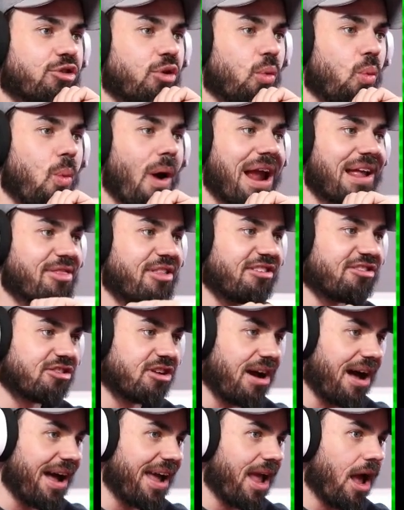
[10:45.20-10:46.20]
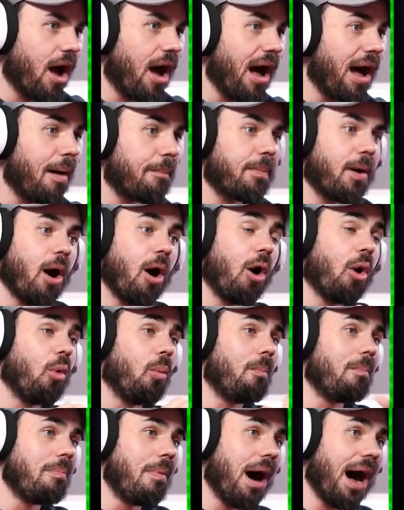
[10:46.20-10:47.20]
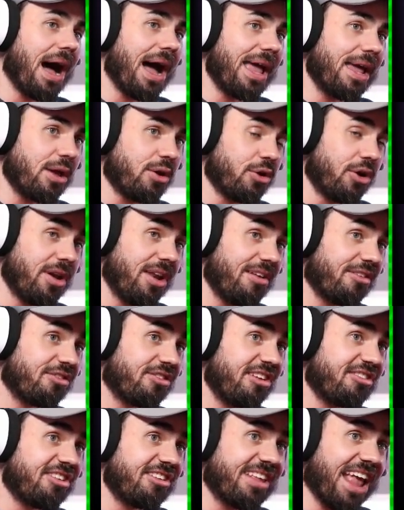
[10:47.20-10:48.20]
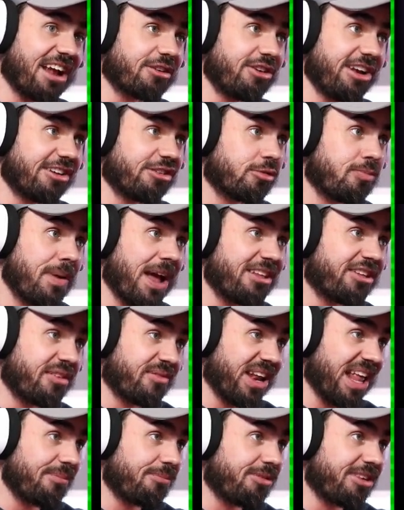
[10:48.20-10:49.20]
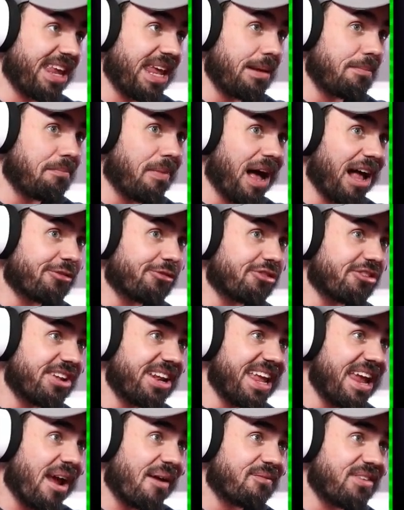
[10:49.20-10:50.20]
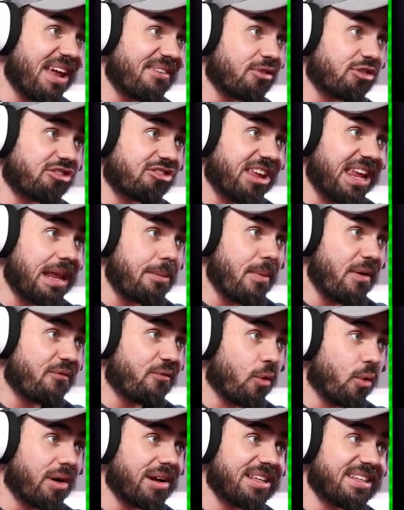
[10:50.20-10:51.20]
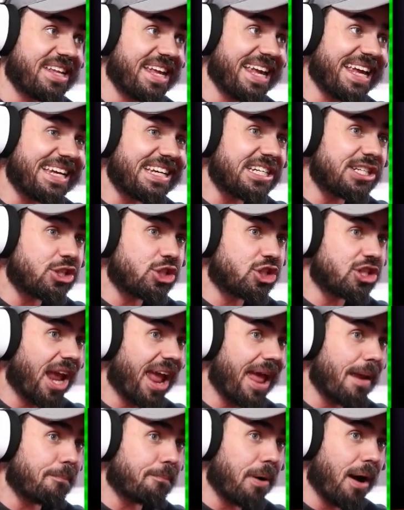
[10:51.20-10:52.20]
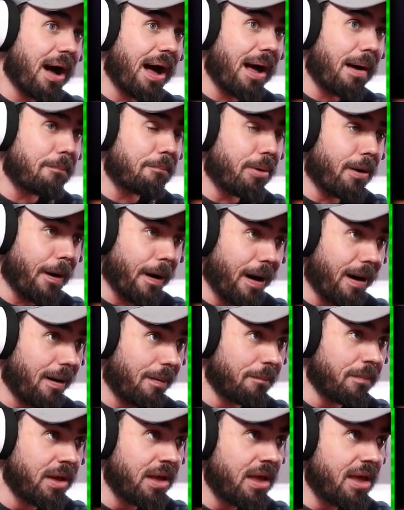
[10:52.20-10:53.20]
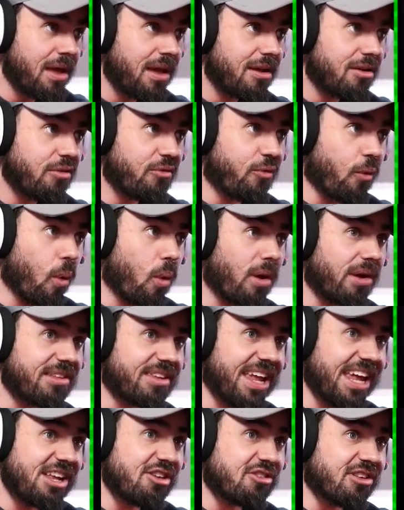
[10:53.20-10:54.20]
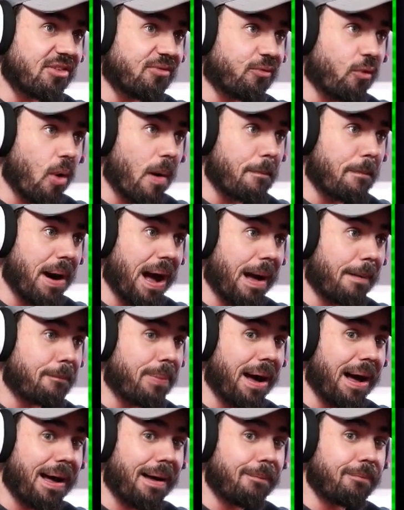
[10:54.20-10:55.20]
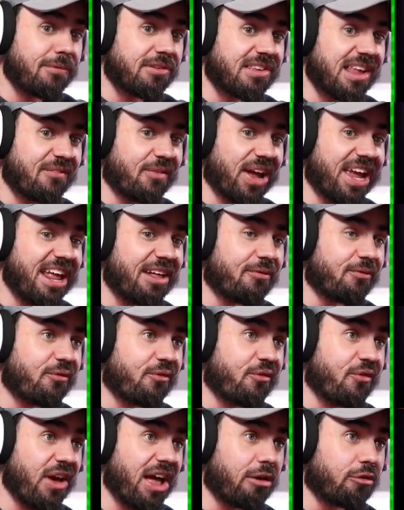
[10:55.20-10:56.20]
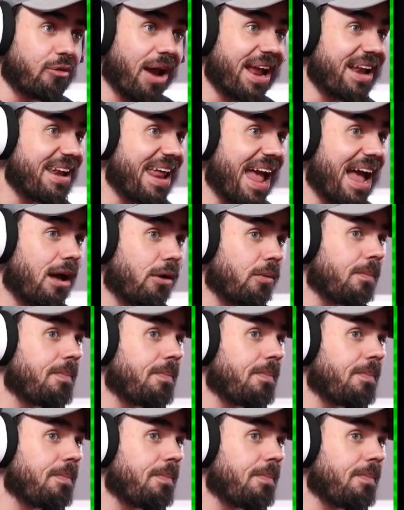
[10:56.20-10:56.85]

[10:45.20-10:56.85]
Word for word: wake this guy up. Oh my goodness, this is actually expensive and I'm seeing monsters in here I've never seen before. Deej and Pom Pom. 4 Deeges and 4 Pom Poms. If I hit fill right now,